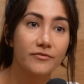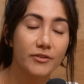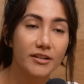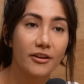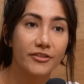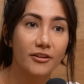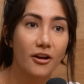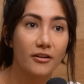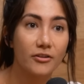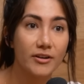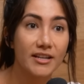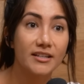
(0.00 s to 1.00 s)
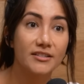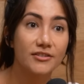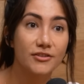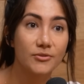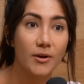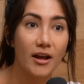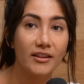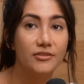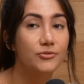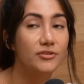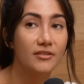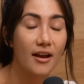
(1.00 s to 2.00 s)
foot on the concrete and it's too hot,
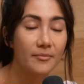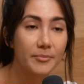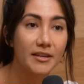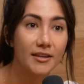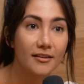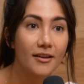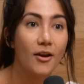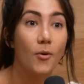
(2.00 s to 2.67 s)
you should not be